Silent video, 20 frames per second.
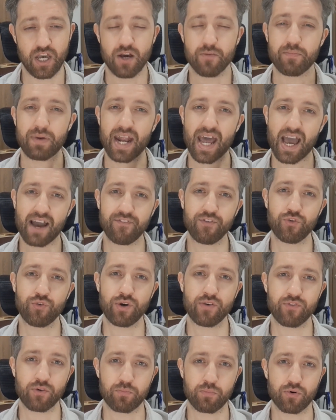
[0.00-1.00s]
But have you
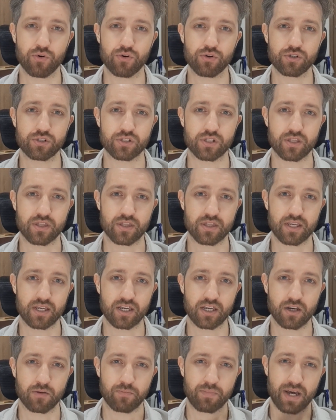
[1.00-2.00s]
ever paused to
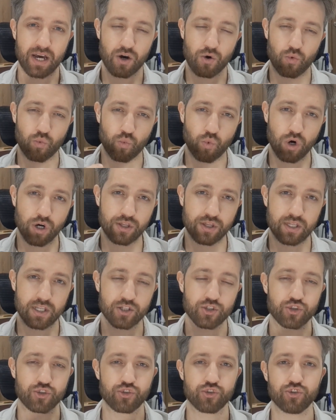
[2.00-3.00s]
think about what
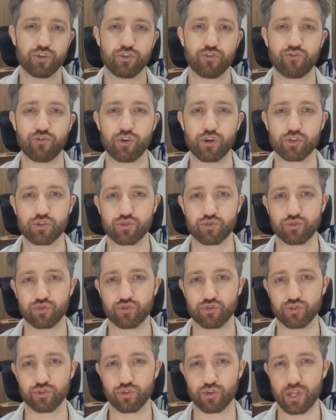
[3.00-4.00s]
this universal
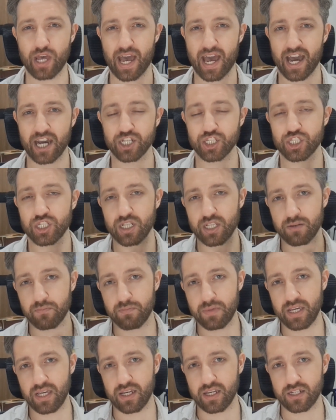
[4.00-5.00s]
truth actually
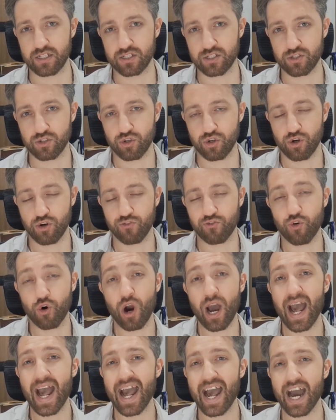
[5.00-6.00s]
means for
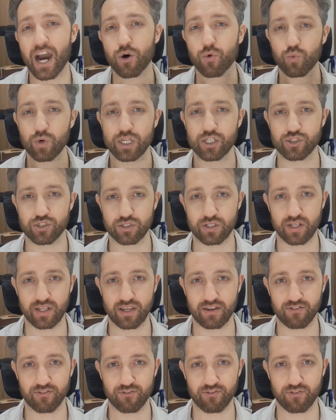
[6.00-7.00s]
how we should
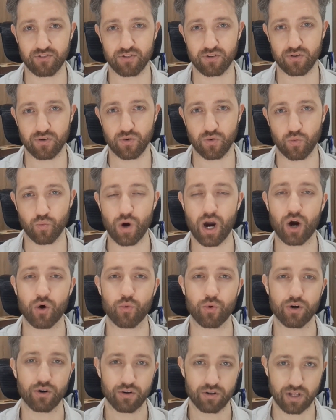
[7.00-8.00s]
live while
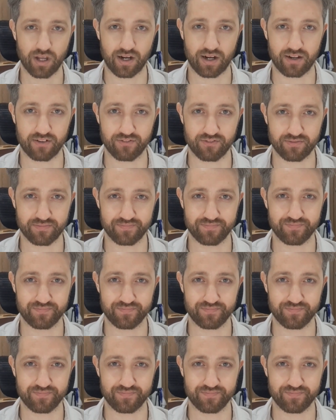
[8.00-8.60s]
we're alive?